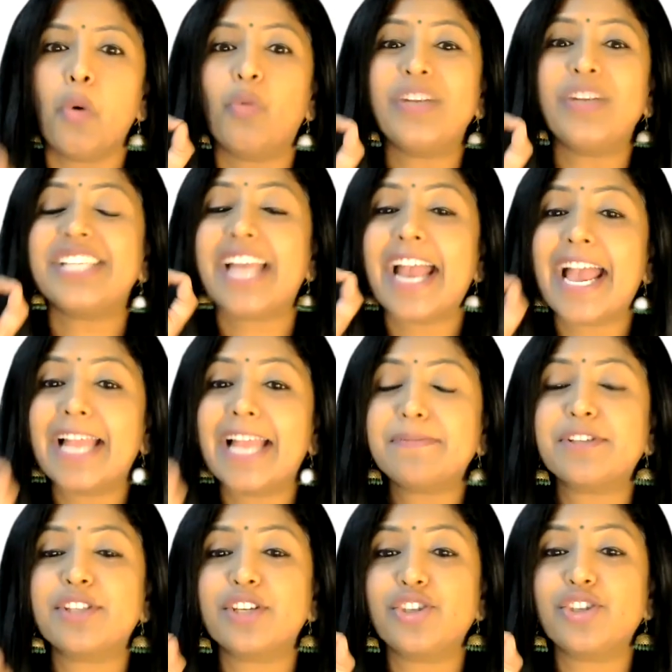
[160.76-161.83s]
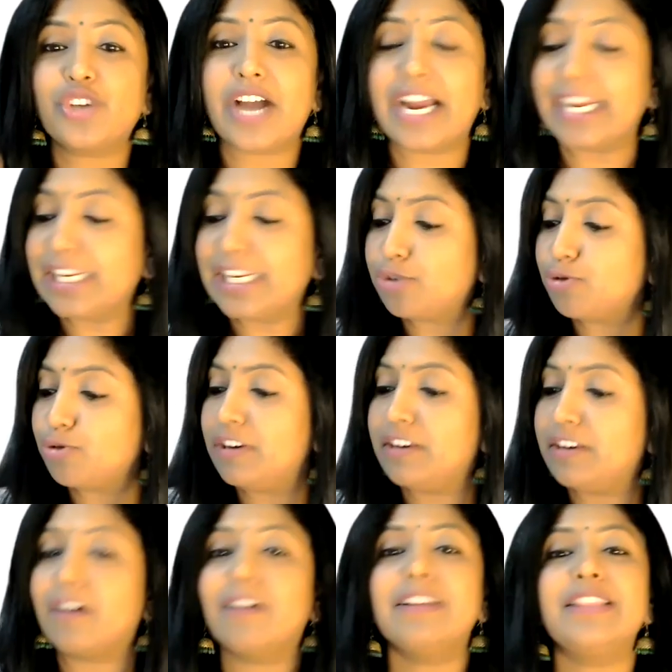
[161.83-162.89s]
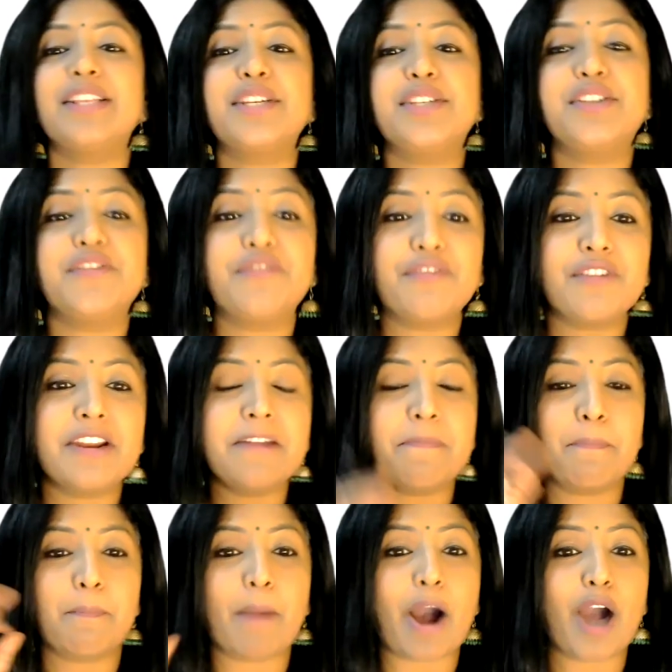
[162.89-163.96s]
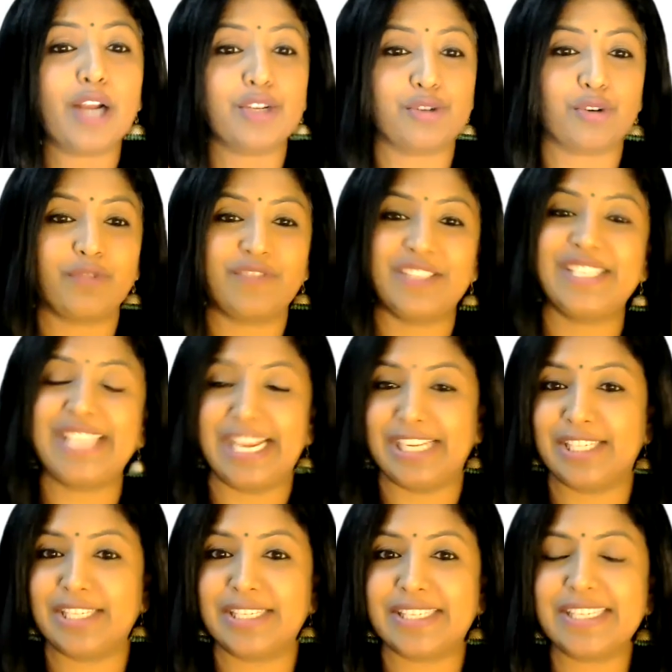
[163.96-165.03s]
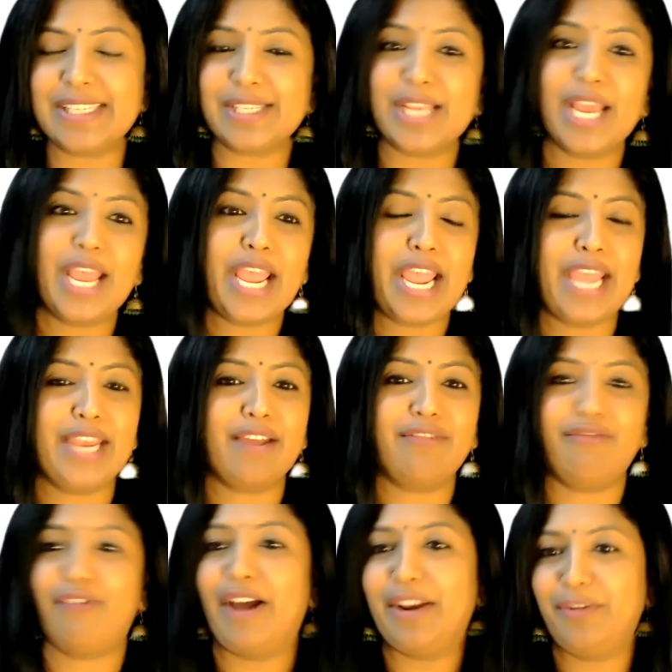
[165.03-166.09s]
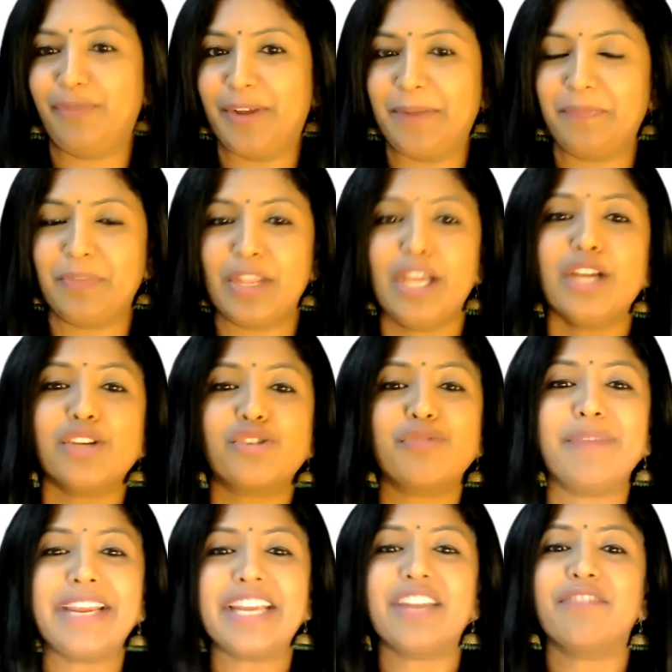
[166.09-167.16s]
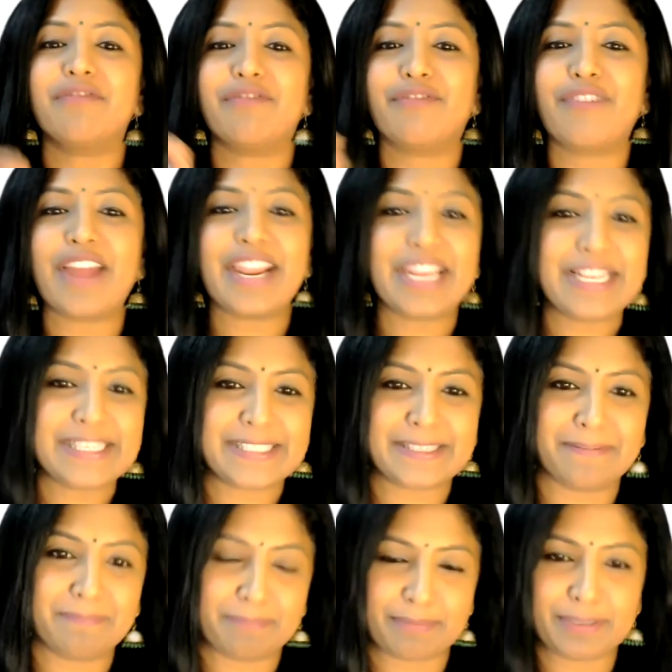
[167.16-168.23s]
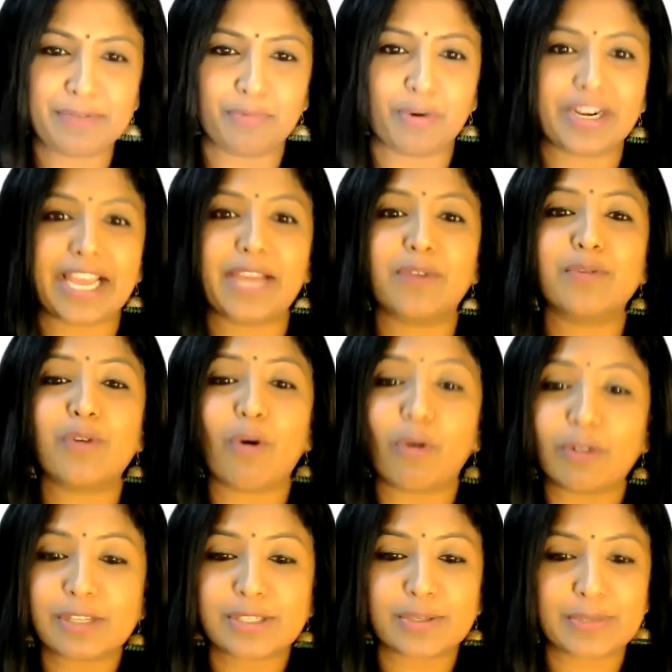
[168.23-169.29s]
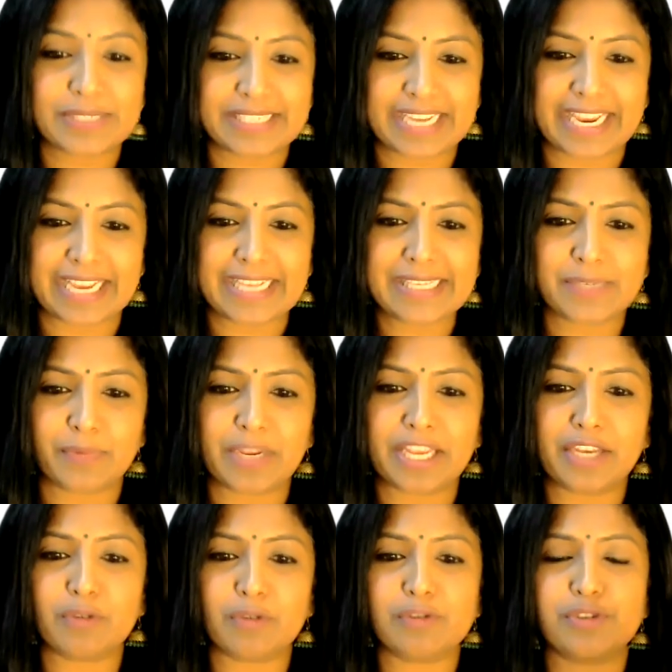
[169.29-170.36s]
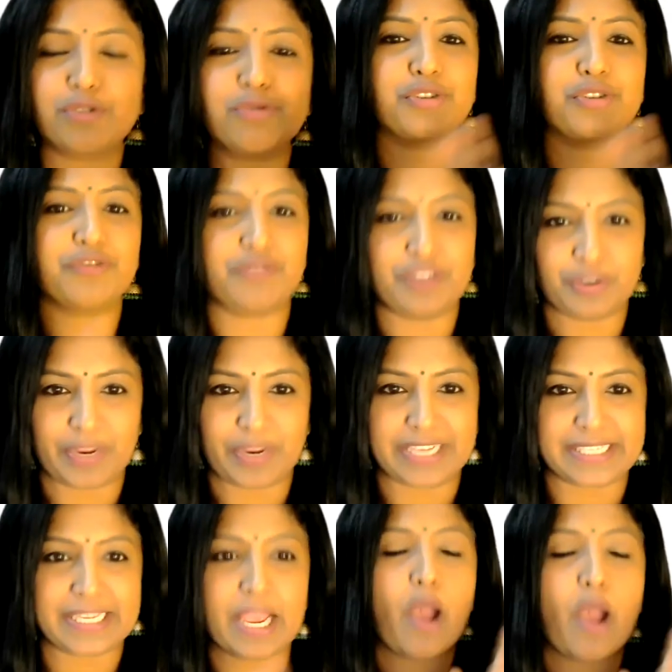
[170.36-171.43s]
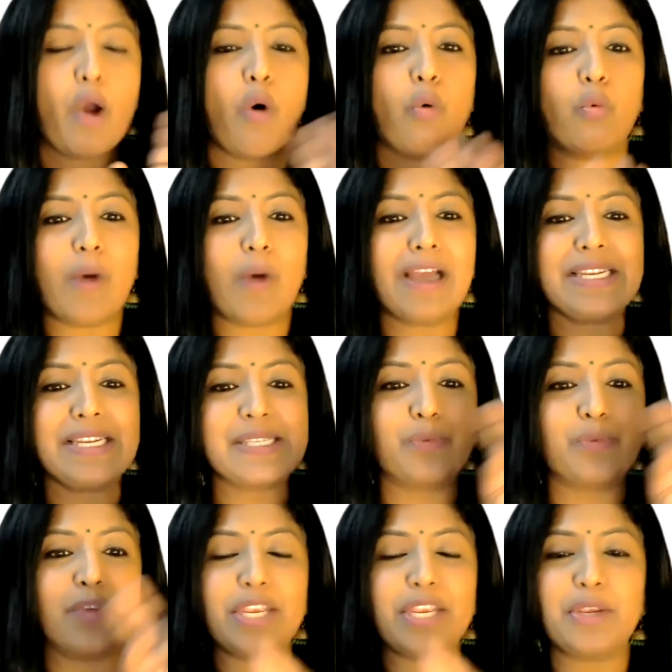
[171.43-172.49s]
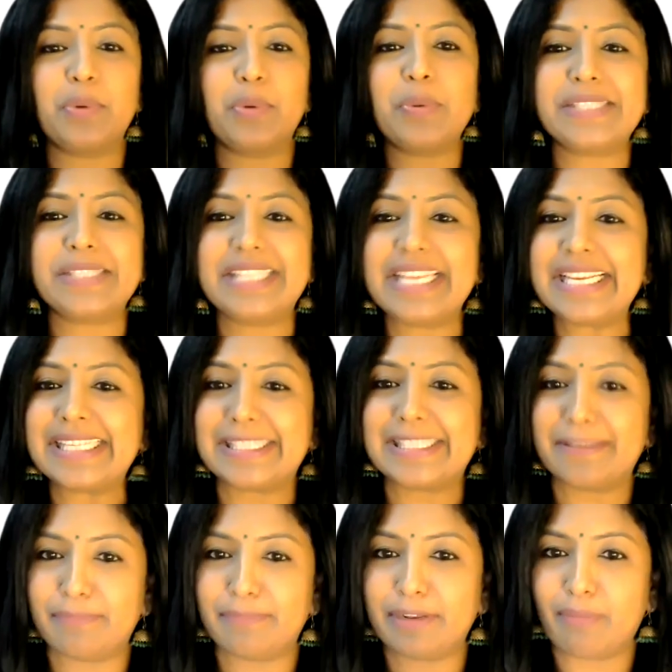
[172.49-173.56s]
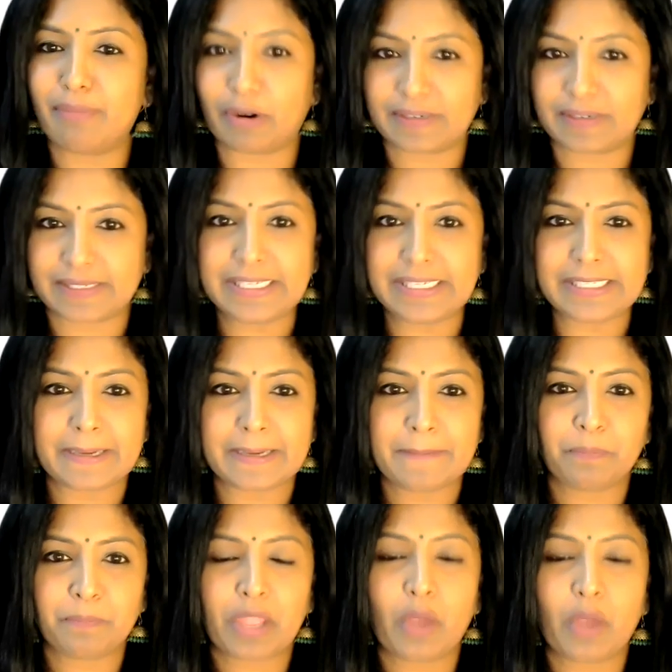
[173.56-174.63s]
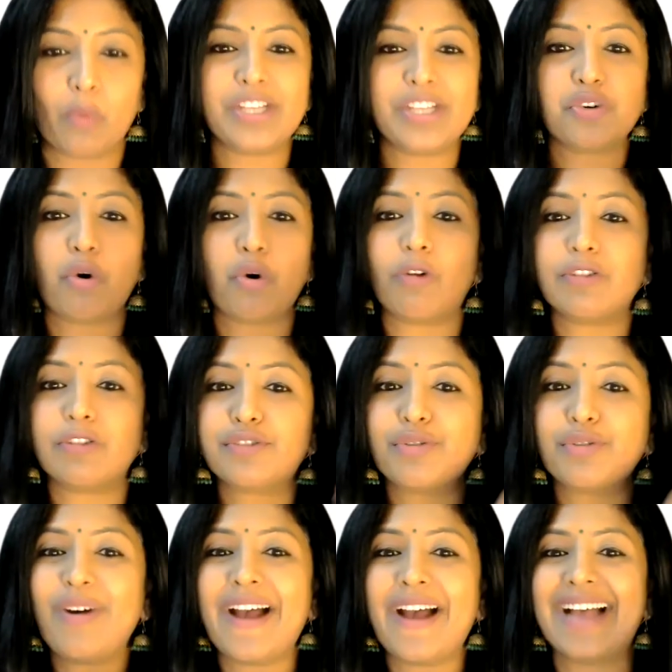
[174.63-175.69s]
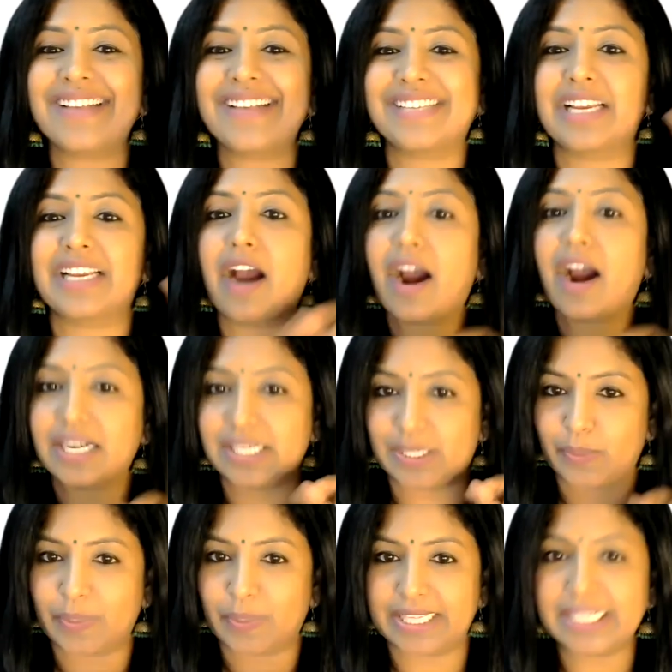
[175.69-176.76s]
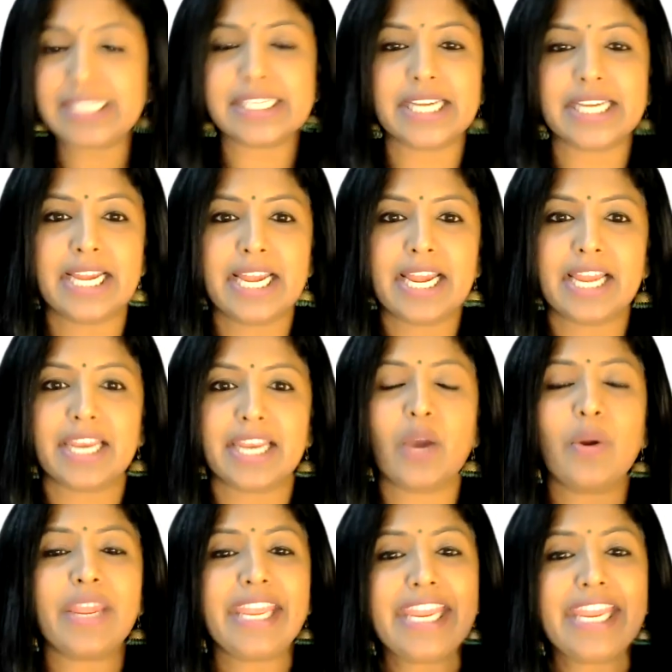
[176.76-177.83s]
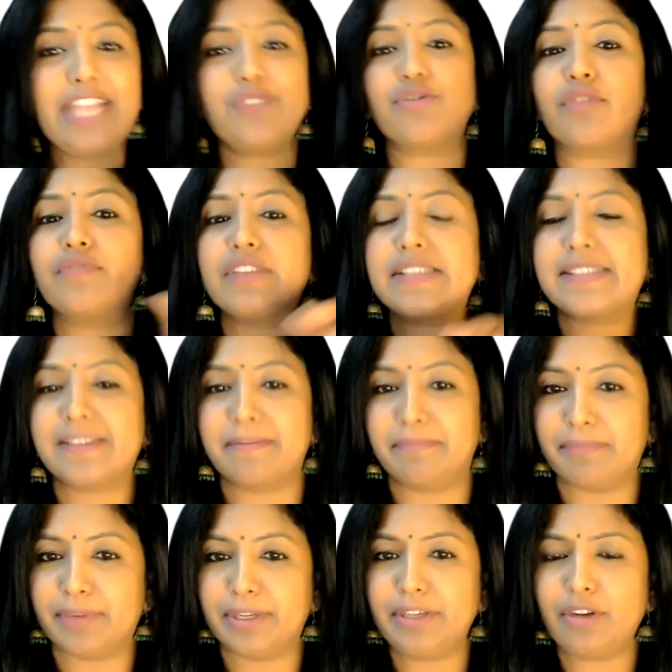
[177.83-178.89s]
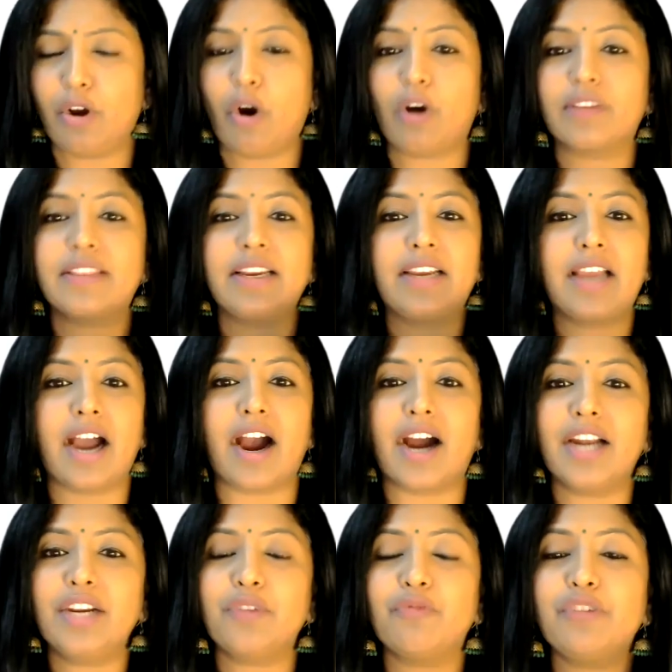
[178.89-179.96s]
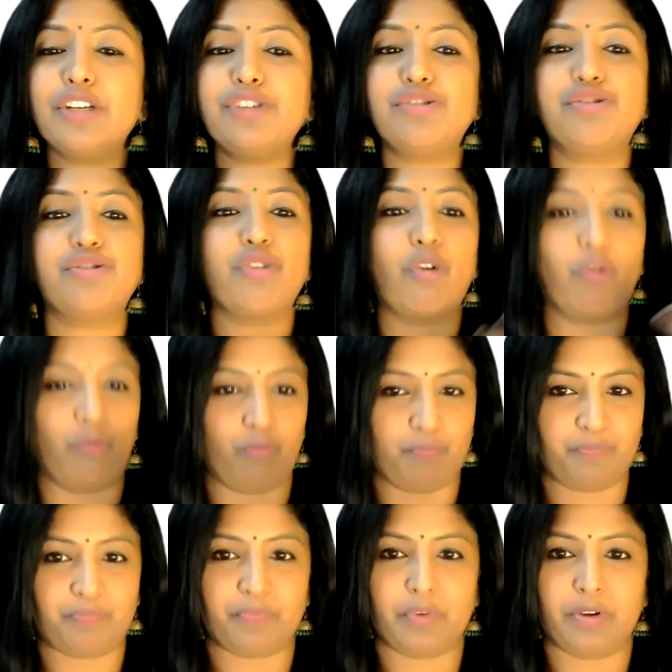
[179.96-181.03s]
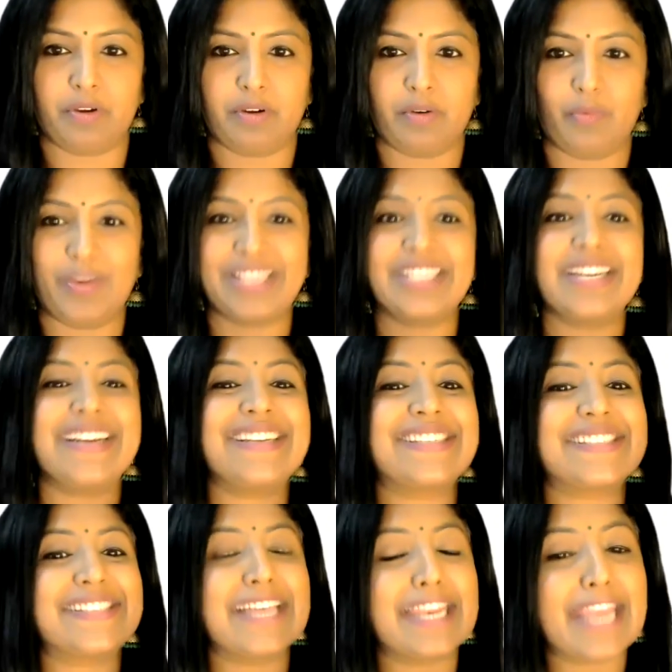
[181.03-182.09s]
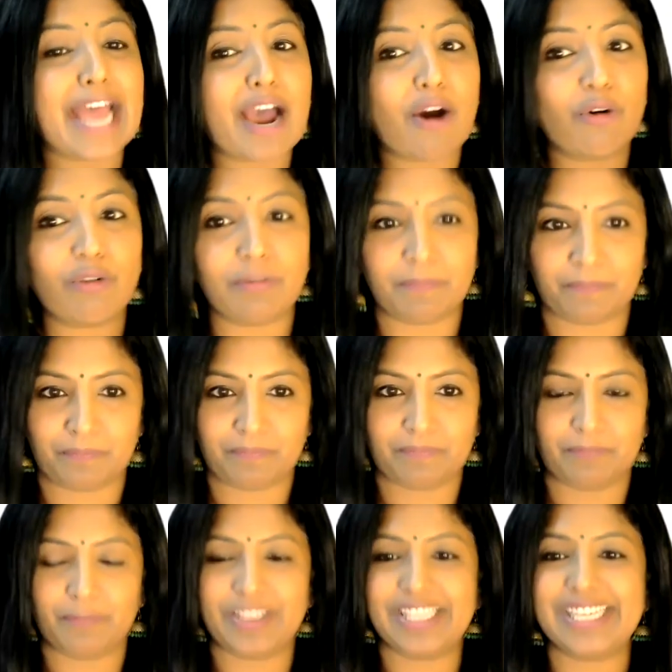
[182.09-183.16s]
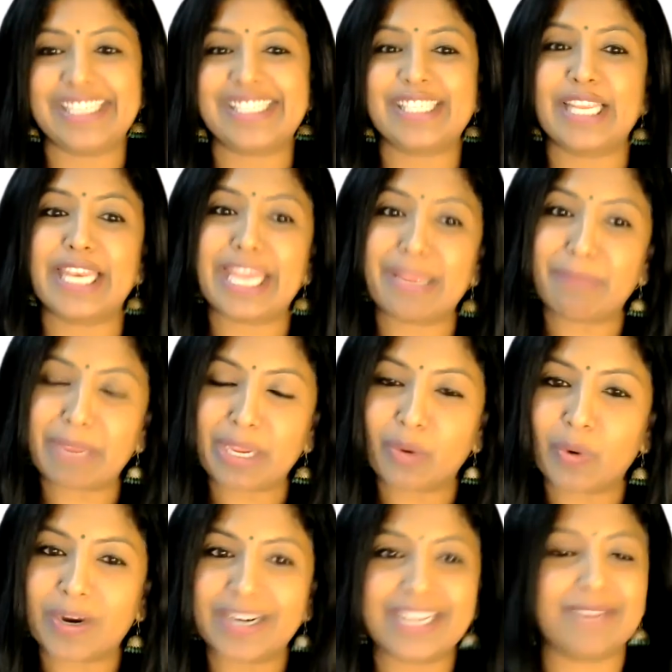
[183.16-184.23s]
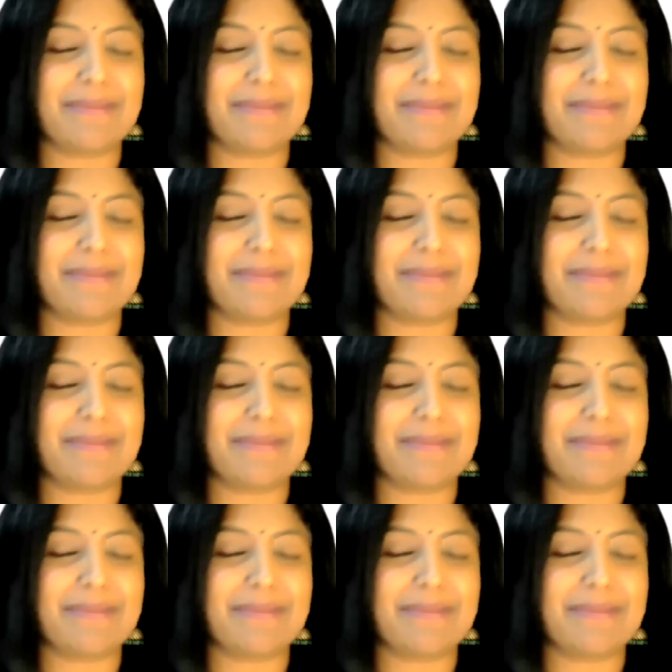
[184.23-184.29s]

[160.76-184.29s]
which helps the child to learn the different parts of the sentences in a fun way. To make it very simple, what I could also say is we can use different ways. One is we use these symbol boxes, which also has cards with it. Now, each of the symbol or the card will show whether it is a noun, whether it's a naming word